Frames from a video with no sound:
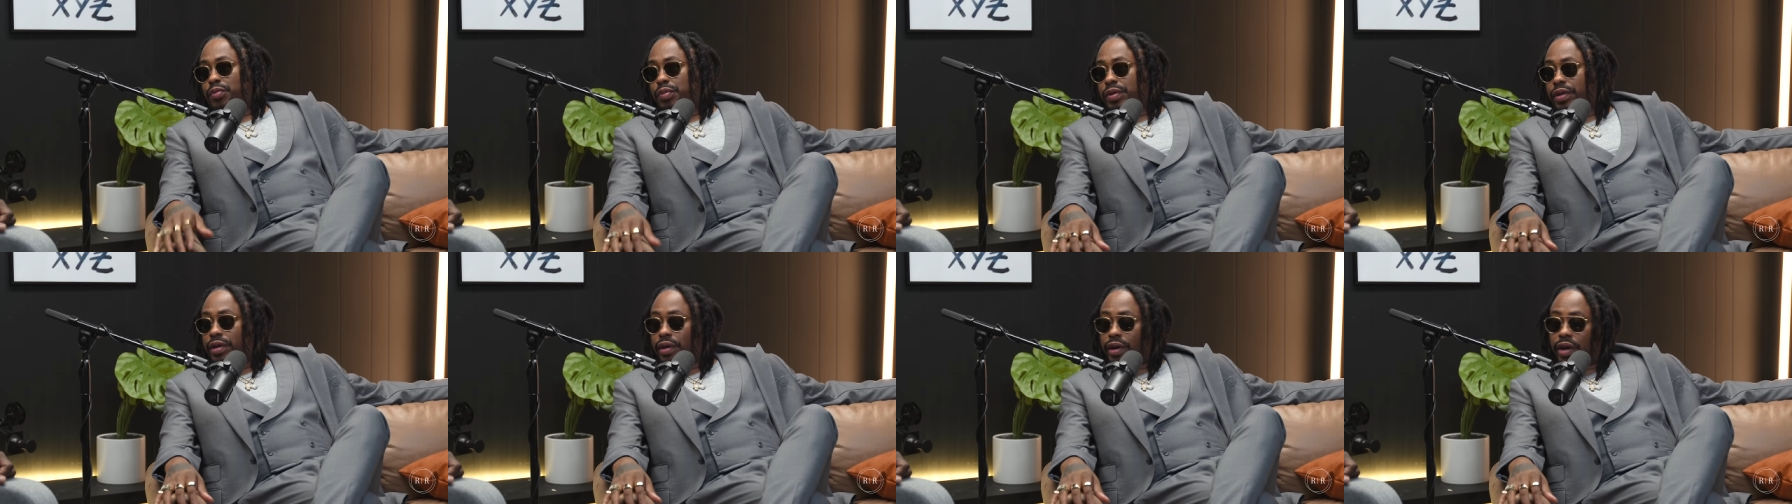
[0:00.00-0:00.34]

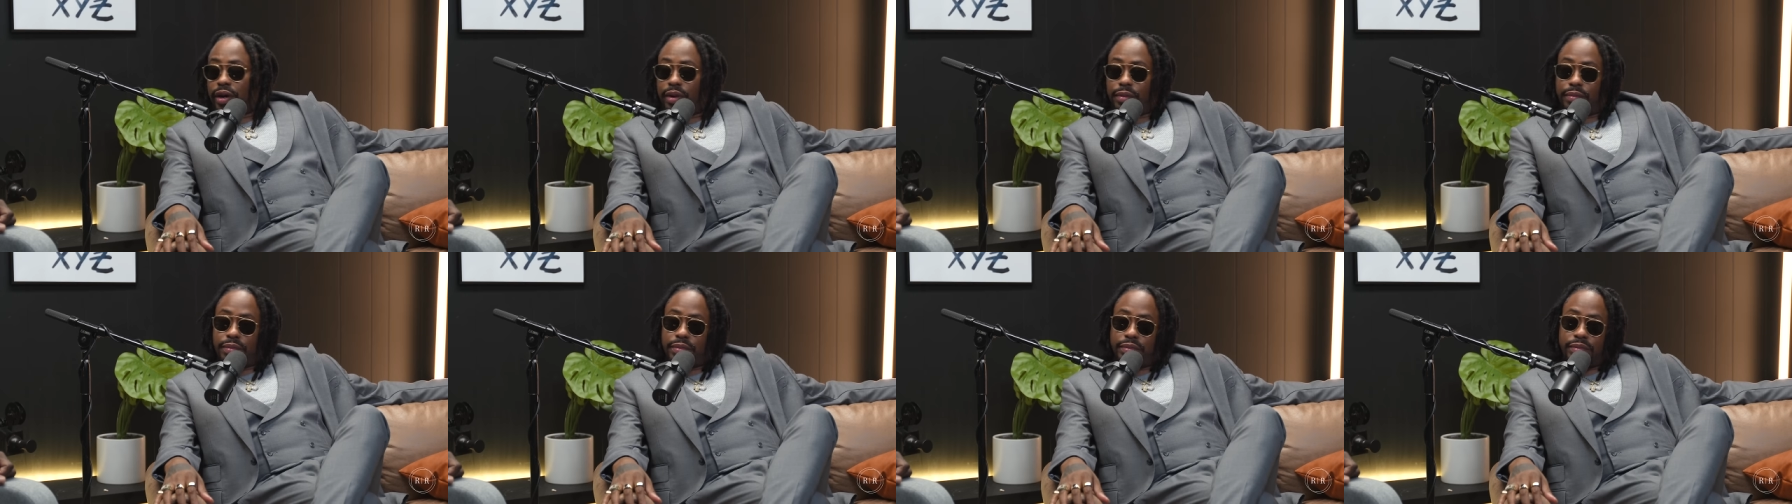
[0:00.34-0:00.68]

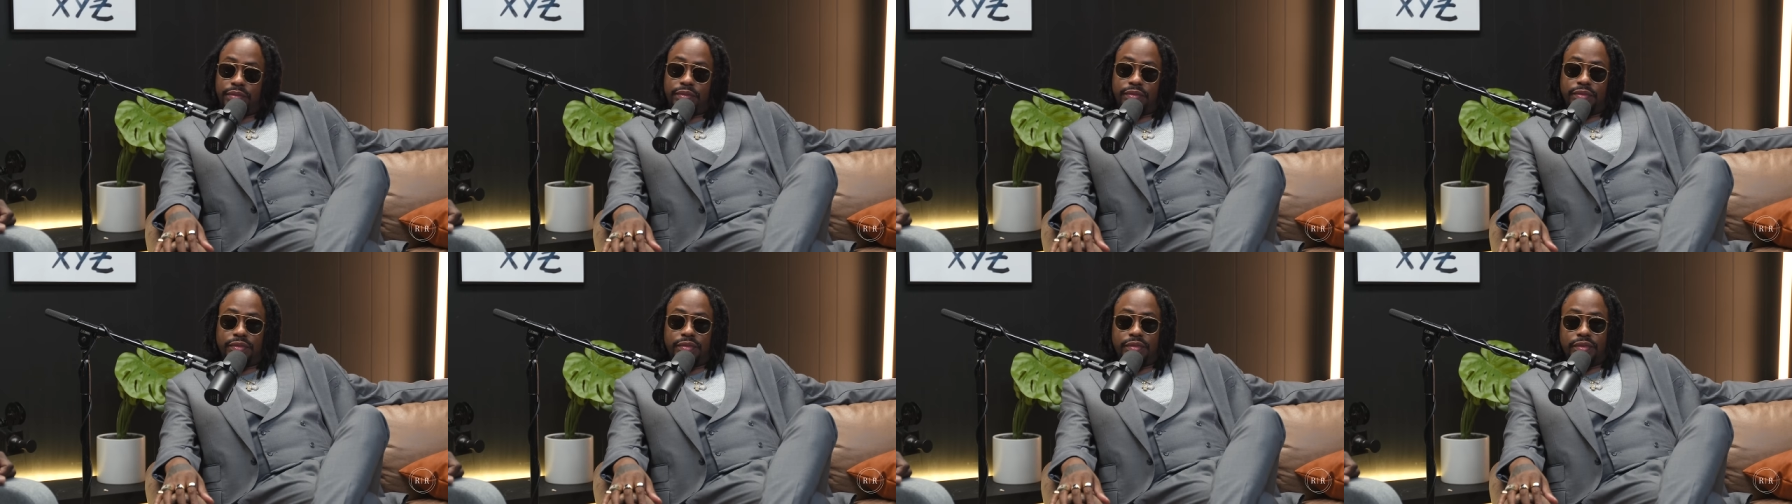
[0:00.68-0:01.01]
become,
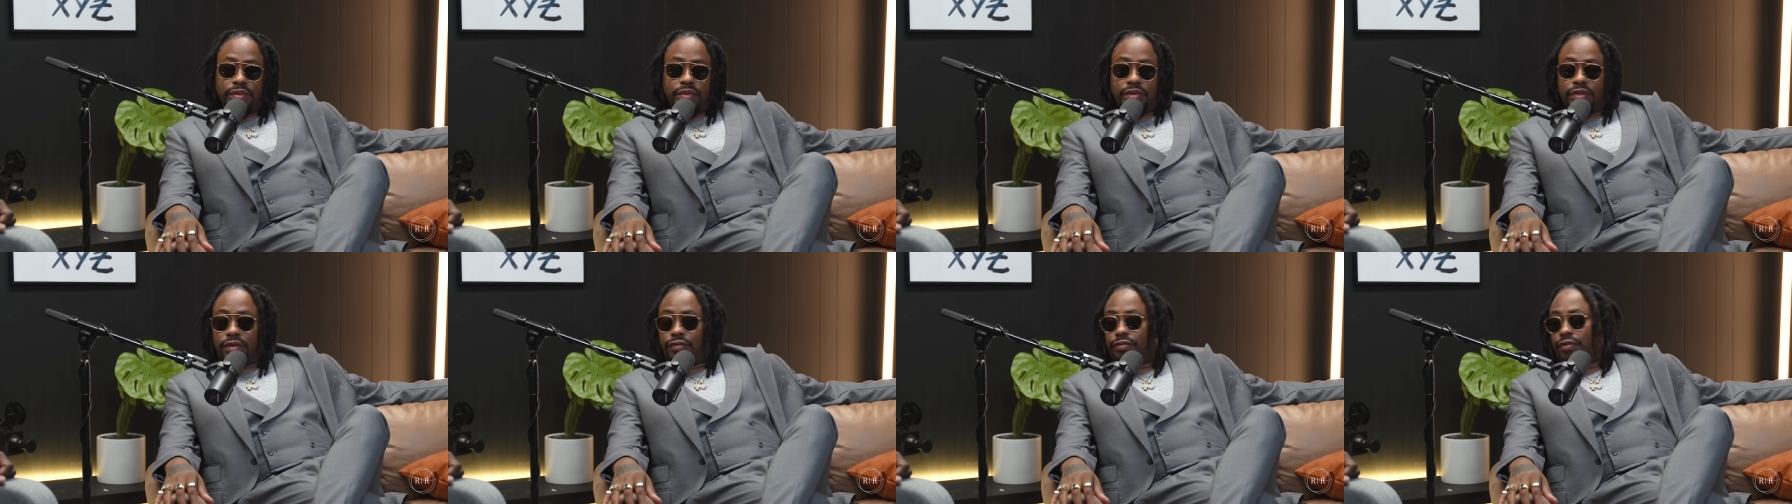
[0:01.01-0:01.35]

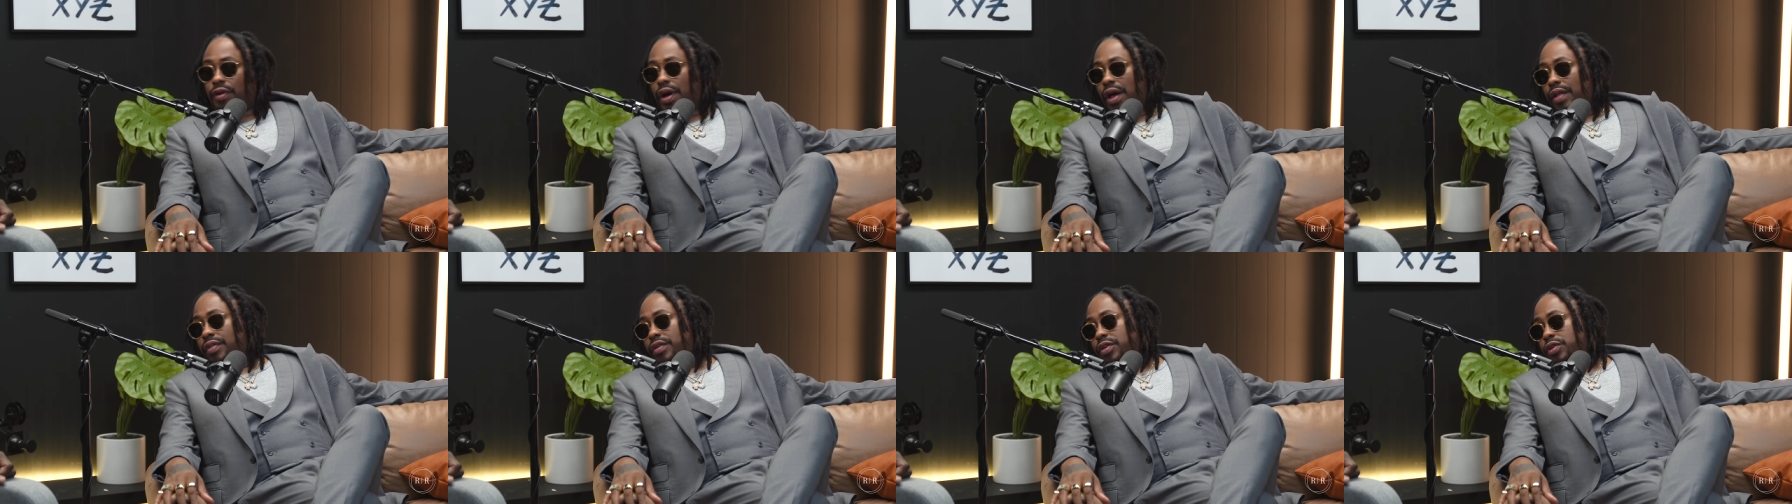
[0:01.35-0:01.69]
the
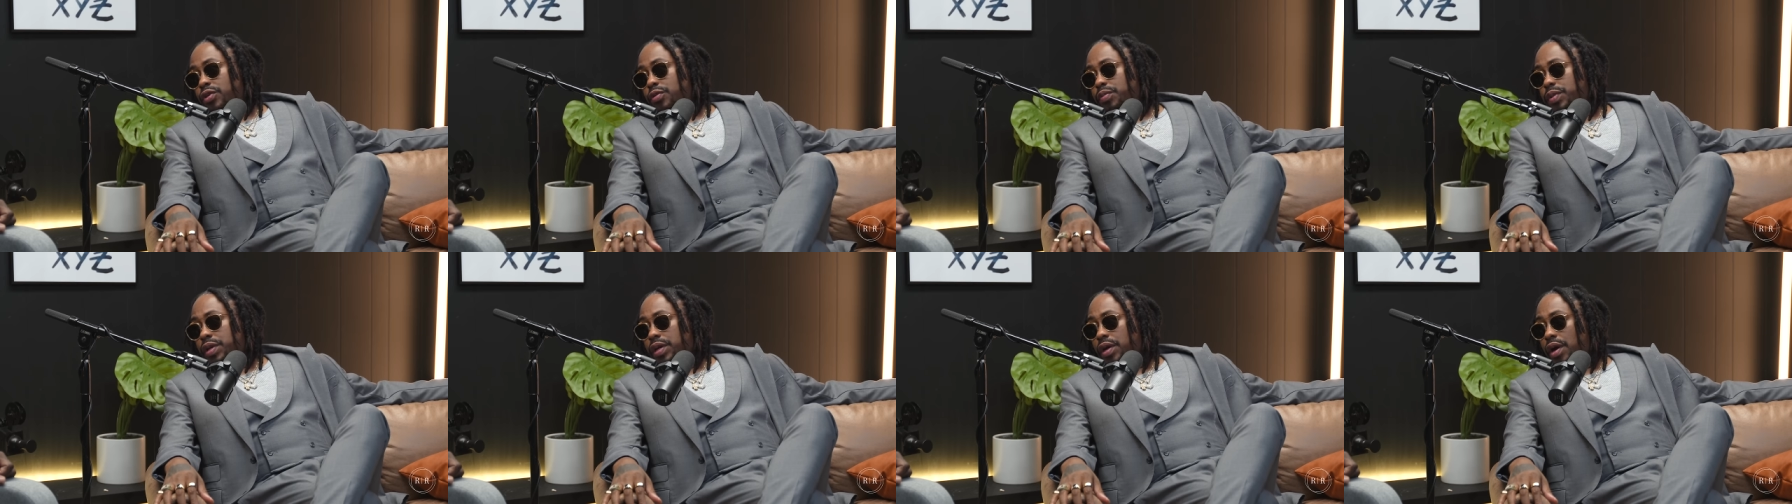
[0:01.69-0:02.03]
father
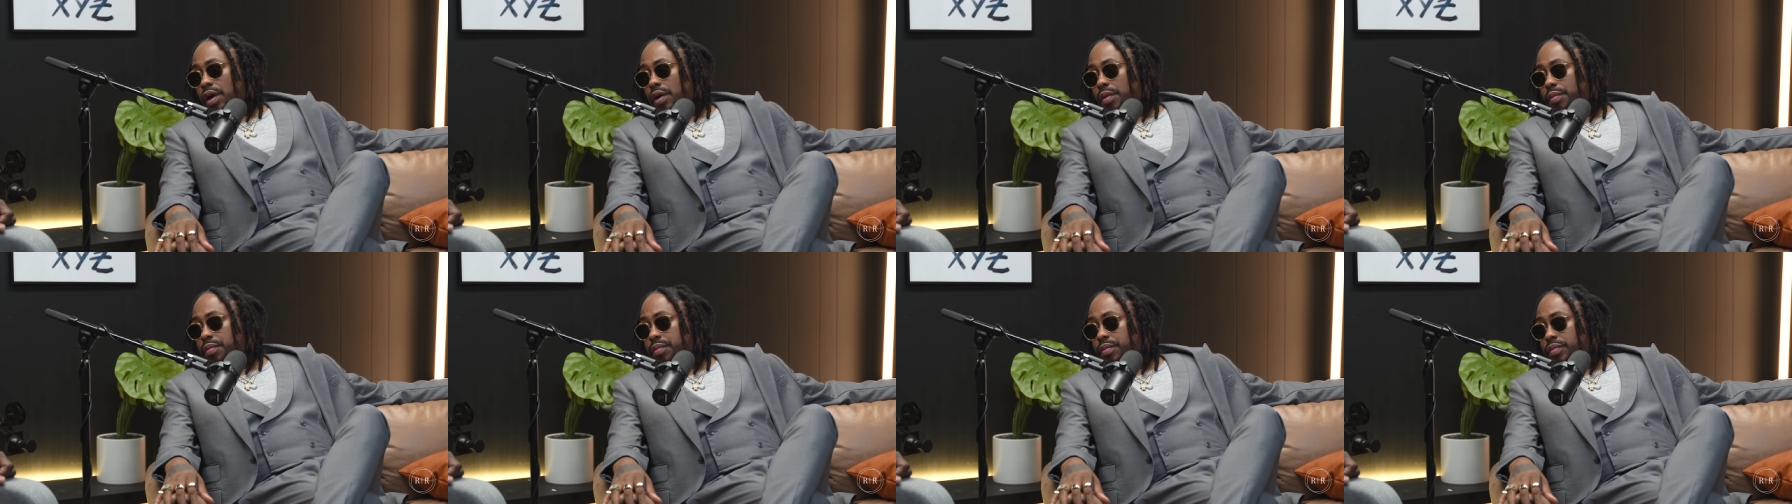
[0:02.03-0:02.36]
you
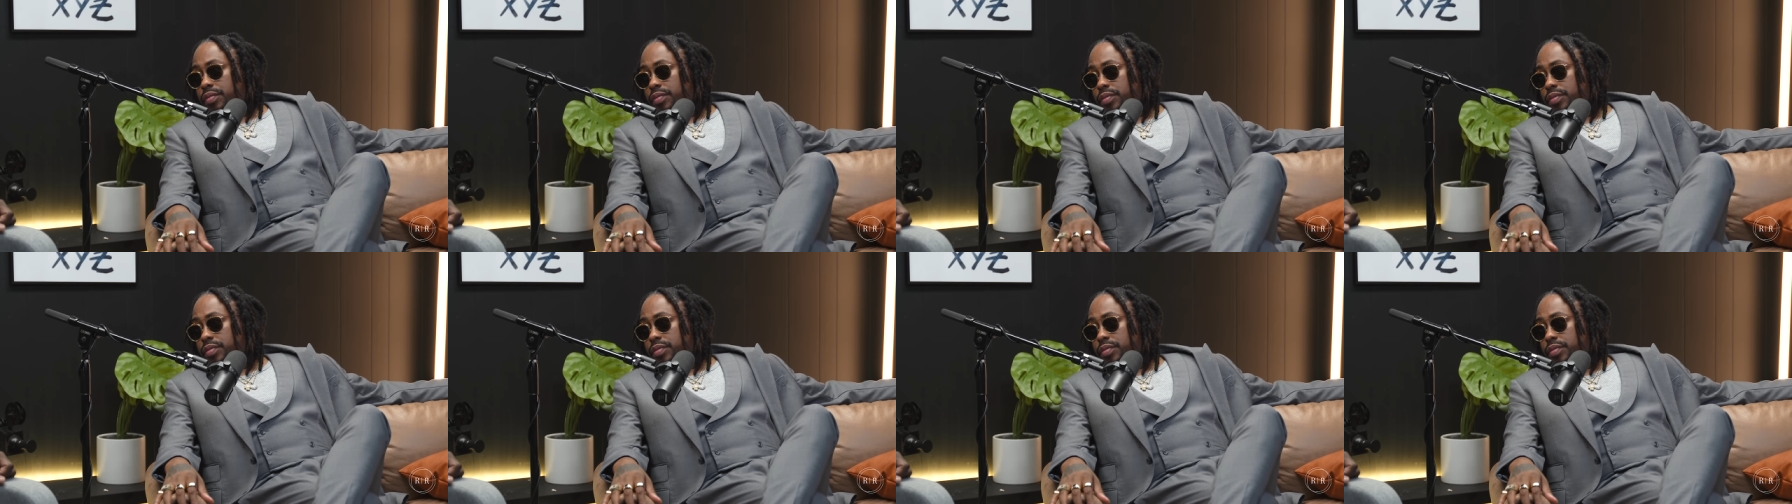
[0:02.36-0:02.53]
become.